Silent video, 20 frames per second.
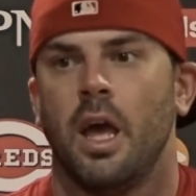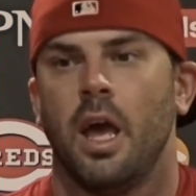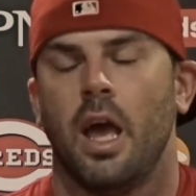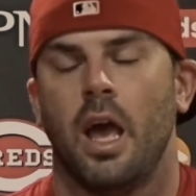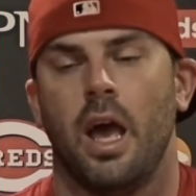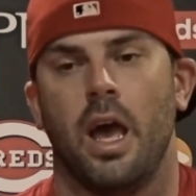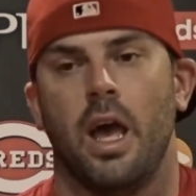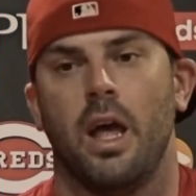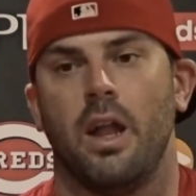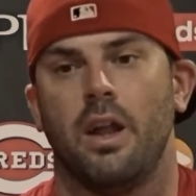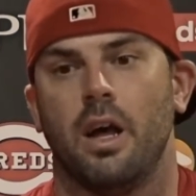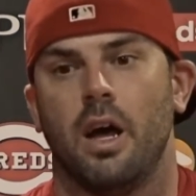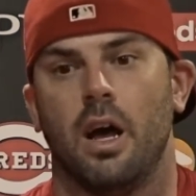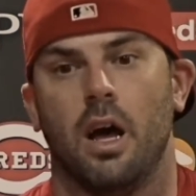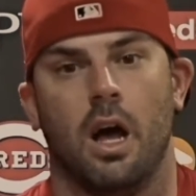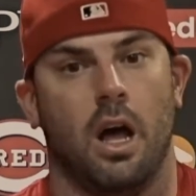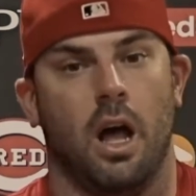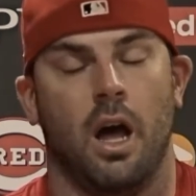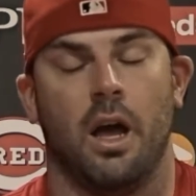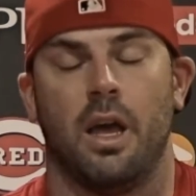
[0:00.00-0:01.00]
And
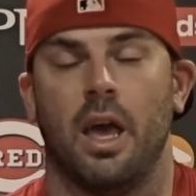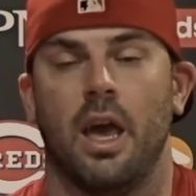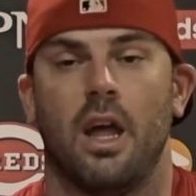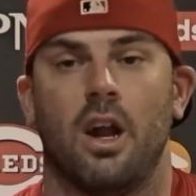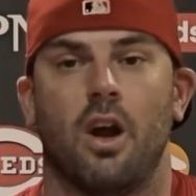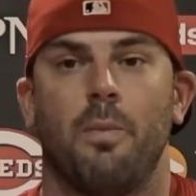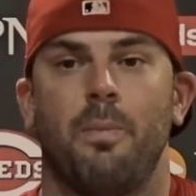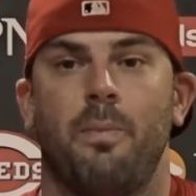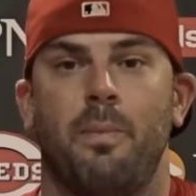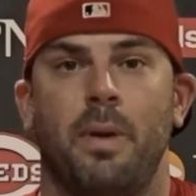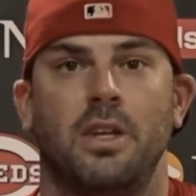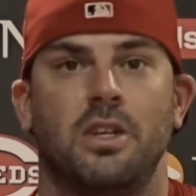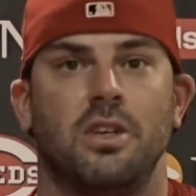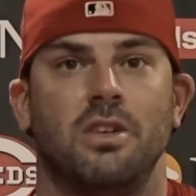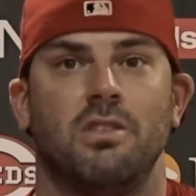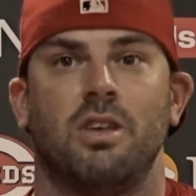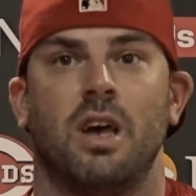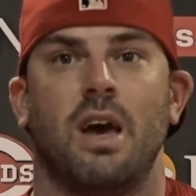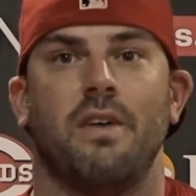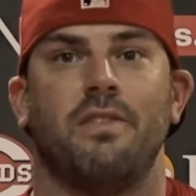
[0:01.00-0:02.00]
uh, again, our pitching
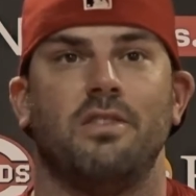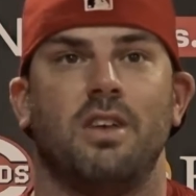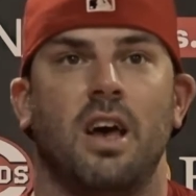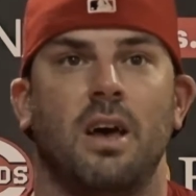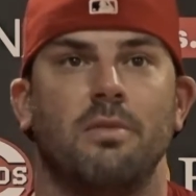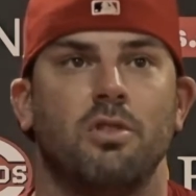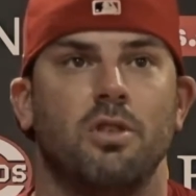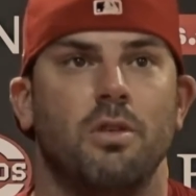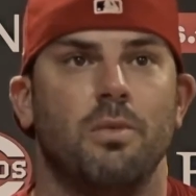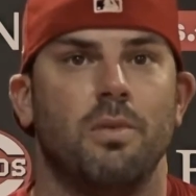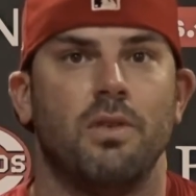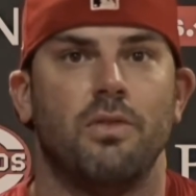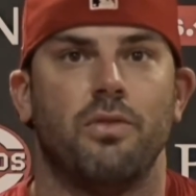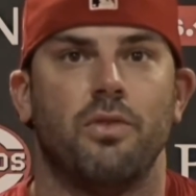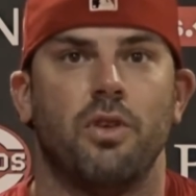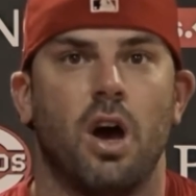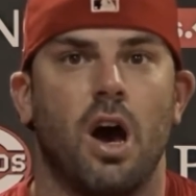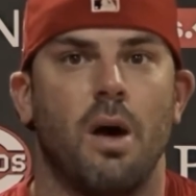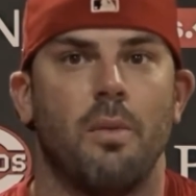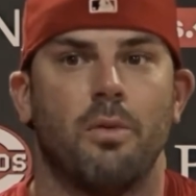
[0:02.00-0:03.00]
staff has absolutely been
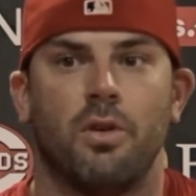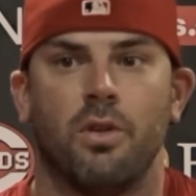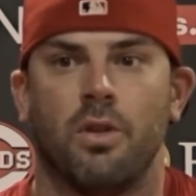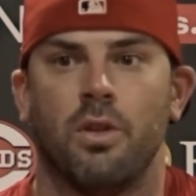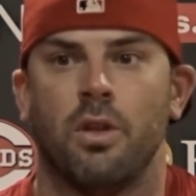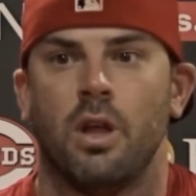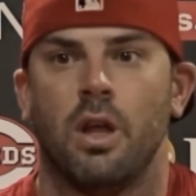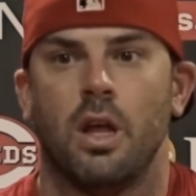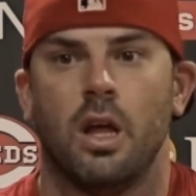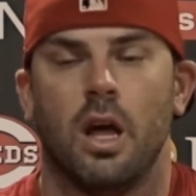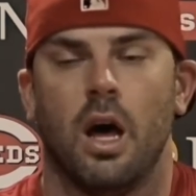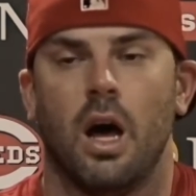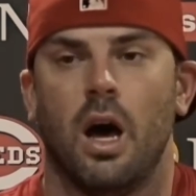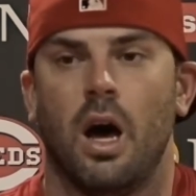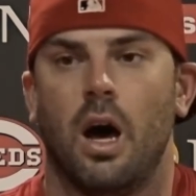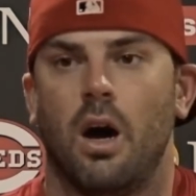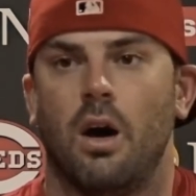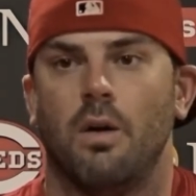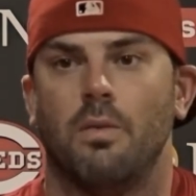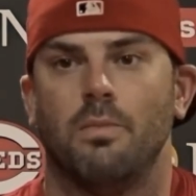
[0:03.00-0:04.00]
phenomenal.
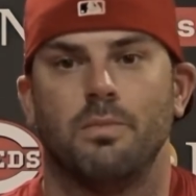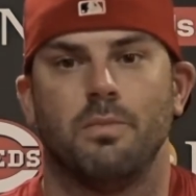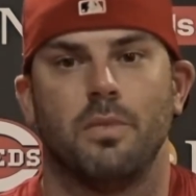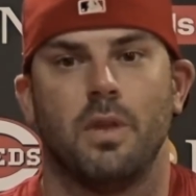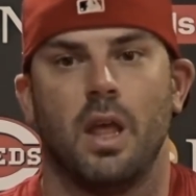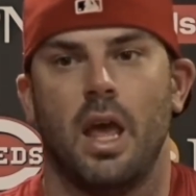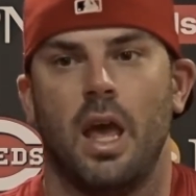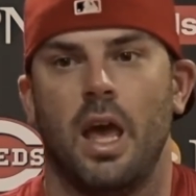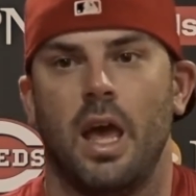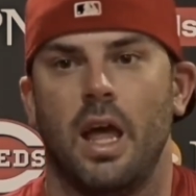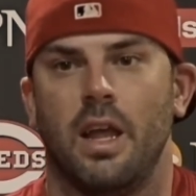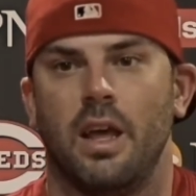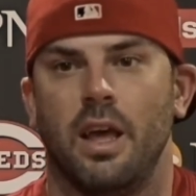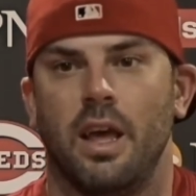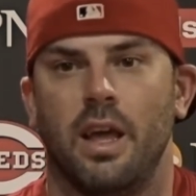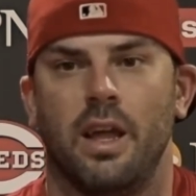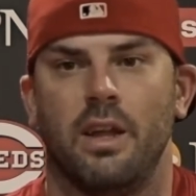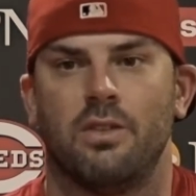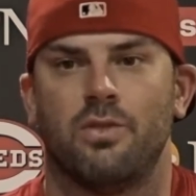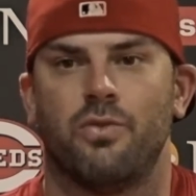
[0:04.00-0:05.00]
Um, and it,
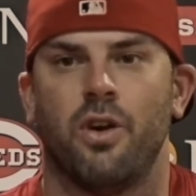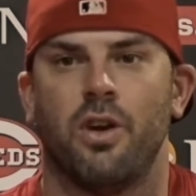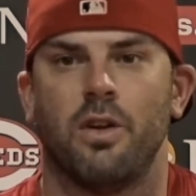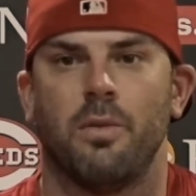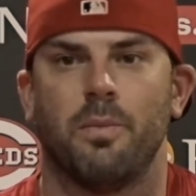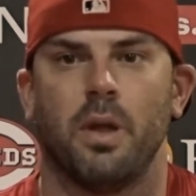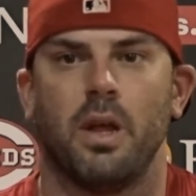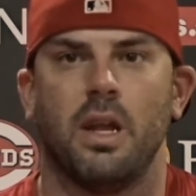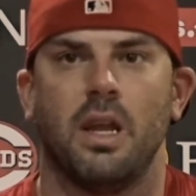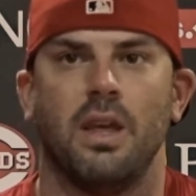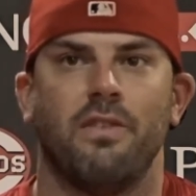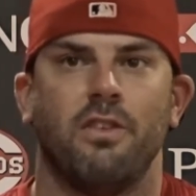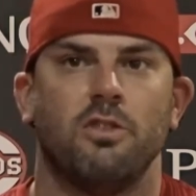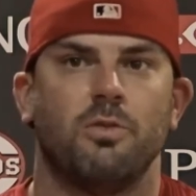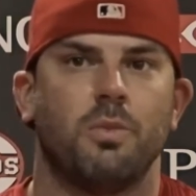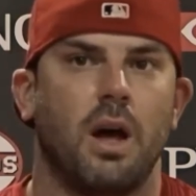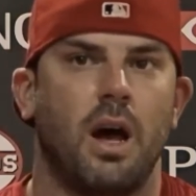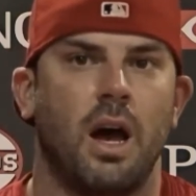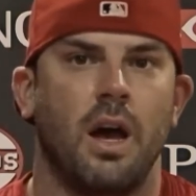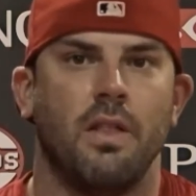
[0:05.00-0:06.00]
it's fun to play defense
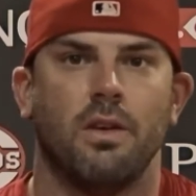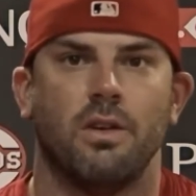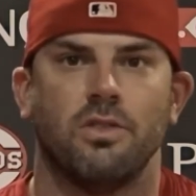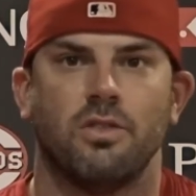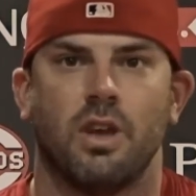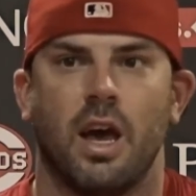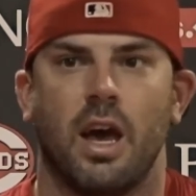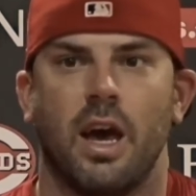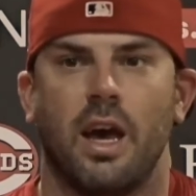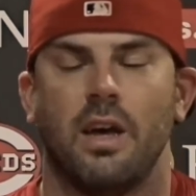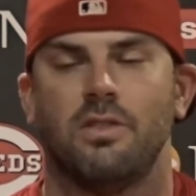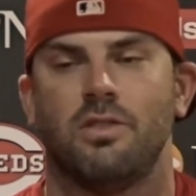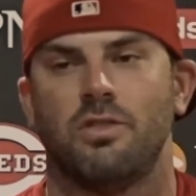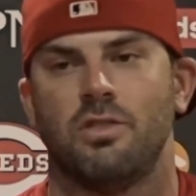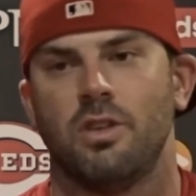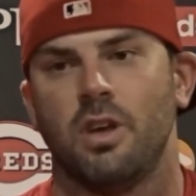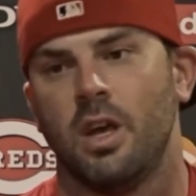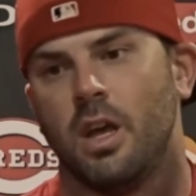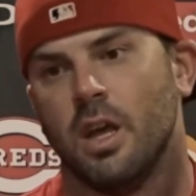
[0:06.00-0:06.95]
behind those guys.